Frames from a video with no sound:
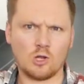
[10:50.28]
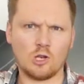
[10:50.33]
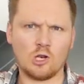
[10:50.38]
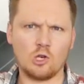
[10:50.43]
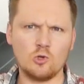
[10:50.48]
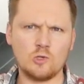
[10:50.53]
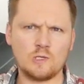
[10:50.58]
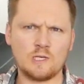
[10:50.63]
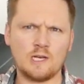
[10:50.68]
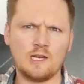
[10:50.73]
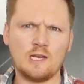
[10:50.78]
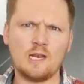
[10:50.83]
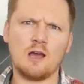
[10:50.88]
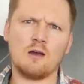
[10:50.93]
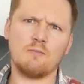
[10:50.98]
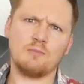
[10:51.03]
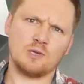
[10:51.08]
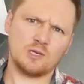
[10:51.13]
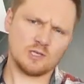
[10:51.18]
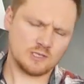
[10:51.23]
unloosen it
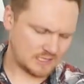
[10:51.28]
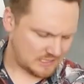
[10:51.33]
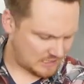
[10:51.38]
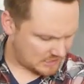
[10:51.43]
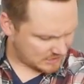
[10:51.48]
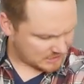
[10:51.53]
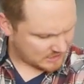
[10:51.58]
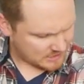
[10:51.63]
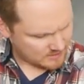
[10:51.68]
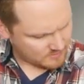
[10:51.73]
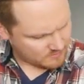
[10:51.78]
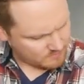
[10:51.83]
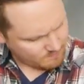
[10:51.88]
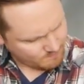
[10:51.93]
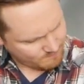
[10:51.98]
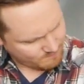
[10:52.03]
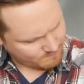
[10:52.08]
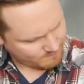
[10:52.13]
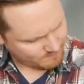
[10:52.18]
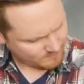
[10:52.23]
now because it is
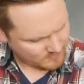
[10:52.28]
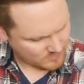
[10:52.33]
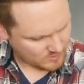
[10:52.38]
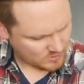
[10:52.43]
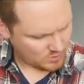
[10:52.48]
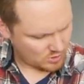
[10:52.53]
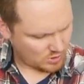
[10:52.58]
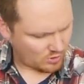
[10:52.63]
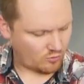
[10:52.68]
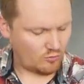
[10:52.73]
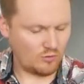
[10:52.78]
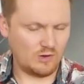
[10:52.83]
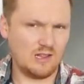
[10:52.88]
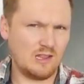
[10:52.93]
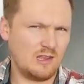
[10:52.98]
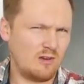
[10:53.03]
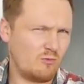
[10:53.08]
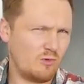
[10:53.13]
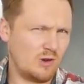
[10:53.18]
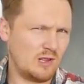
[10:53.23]
not
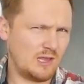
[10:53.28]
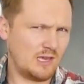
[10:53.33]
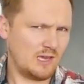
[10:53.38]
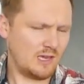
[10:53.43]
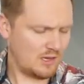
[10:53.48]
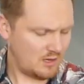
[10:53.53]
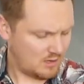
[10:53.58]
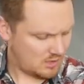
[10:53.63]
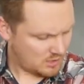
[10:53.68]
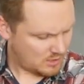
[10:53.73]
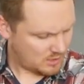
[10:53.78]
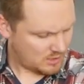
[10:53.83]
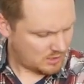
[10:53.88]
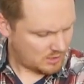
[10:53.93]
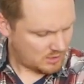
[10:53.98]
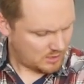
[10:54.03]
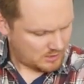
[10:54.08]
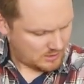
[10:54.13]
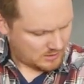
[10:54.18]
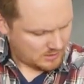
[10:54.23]
really
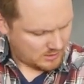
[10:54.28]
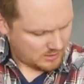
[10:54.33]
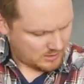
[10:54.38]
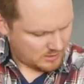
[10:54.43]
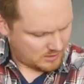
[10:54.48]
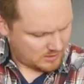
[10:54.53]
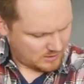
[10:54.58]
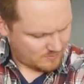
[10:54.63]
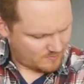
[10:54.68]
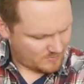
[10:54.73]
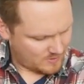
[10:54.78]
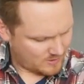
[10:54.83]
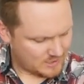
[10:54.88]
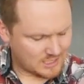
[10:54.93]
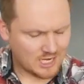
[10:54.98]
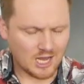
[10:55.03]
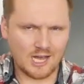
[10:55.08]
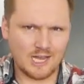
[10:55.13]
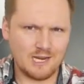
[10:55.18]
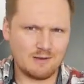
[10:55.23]

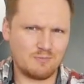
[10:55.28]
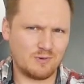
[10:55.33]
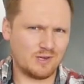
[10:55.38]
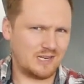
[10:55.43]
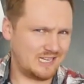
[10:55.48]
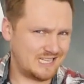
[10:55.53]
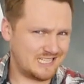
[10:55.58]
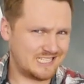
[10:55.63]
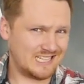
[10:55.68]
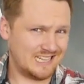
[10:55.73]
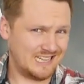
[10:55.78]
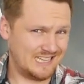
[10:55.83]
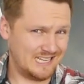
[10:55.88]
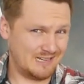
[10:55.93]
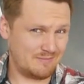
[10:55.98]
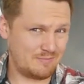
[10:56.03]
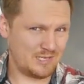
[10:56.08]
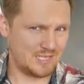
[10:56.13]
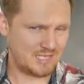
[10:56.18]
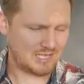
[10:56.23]
tight, but it is a
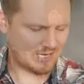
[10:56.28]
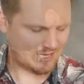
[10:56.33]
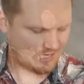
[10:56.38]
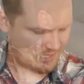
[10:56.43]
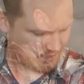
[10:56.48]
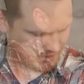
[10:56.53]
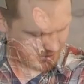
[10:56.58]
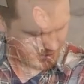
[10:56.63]
little bit tight.